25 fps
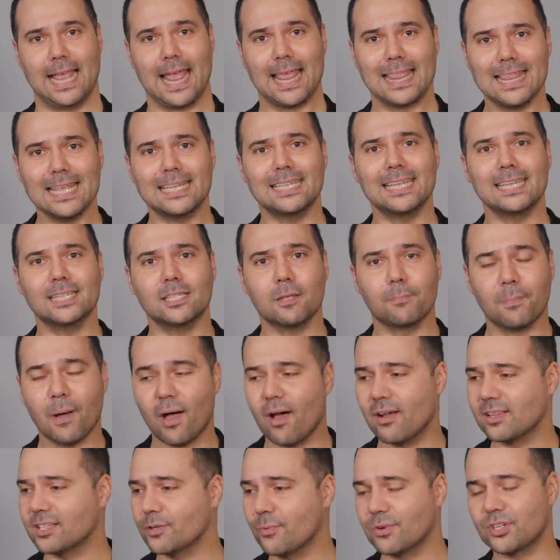This is the
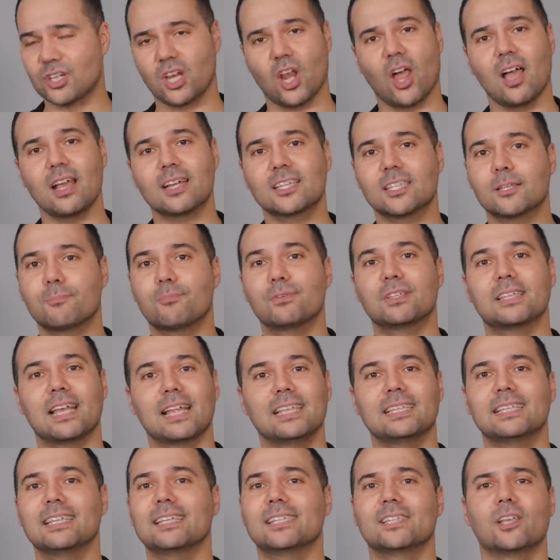party which likes to
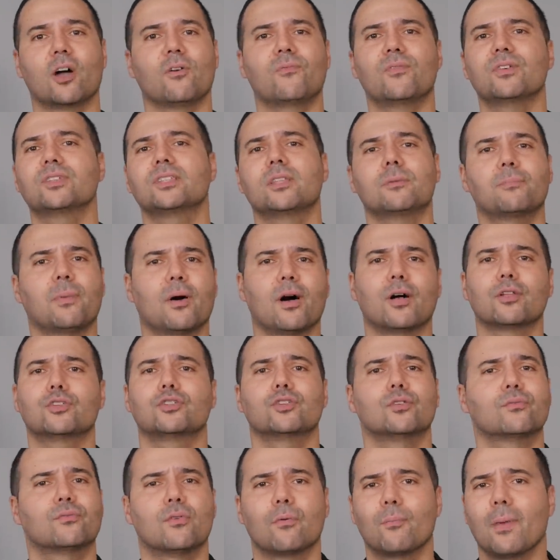present itself as the
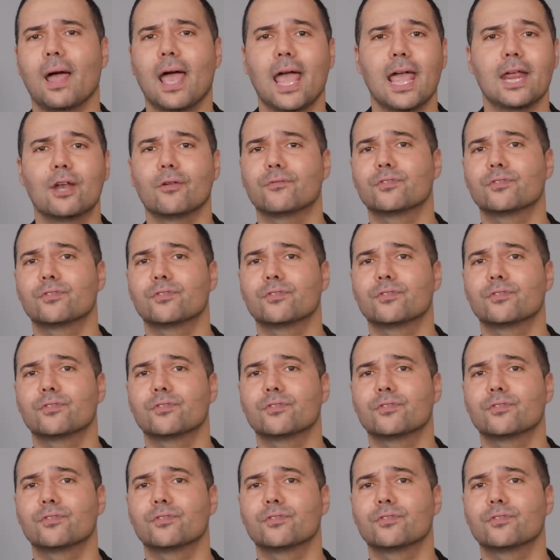party of Remain,